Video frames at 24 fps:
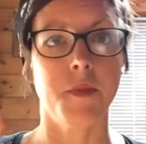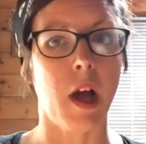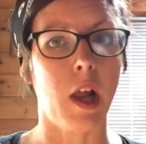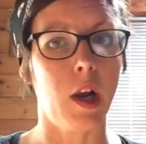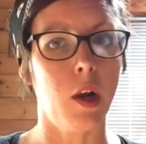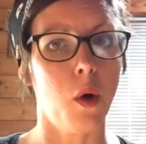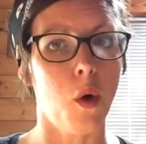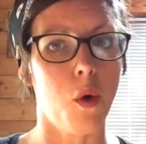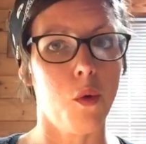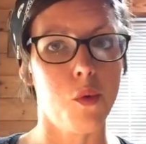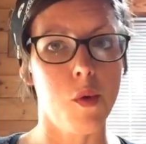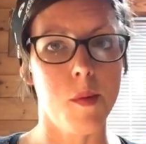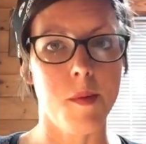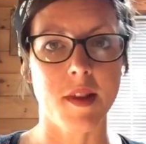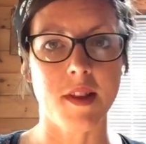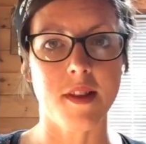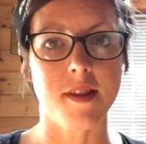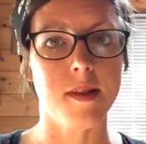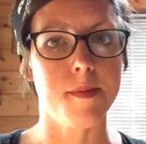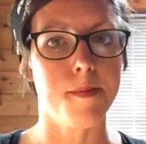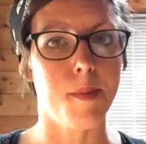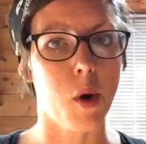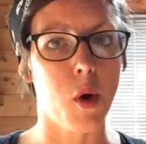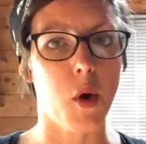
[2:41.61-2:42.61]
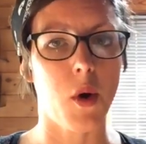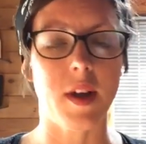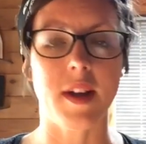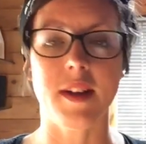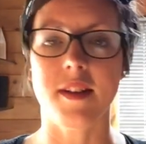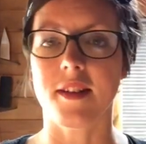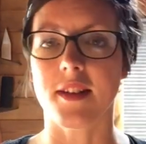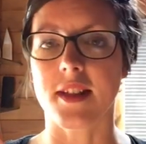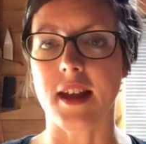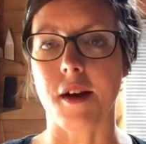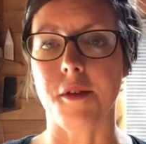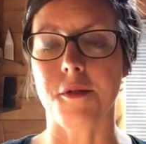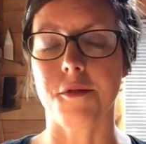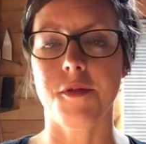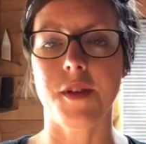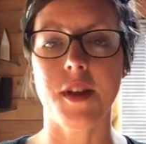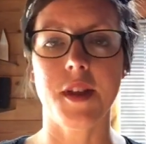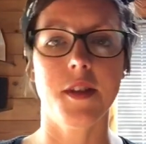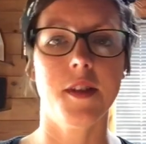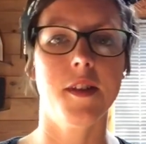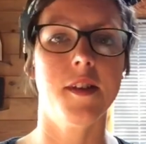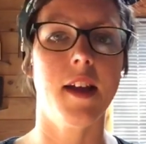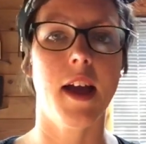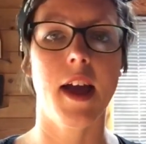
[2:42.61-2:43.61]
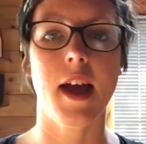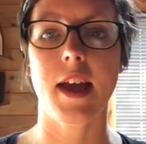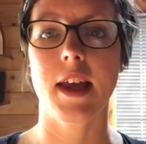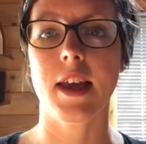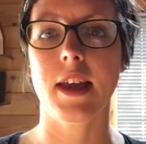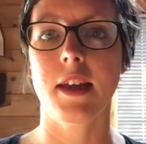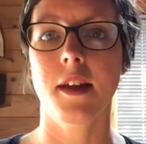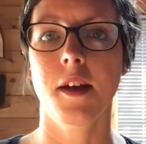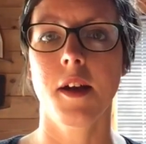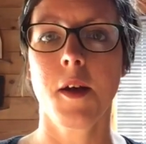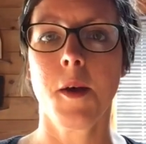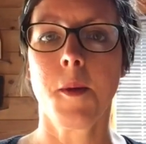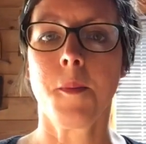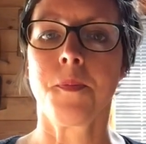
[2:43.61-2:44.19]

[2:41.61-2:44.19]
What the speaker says: A lot of women spot into that 5th day.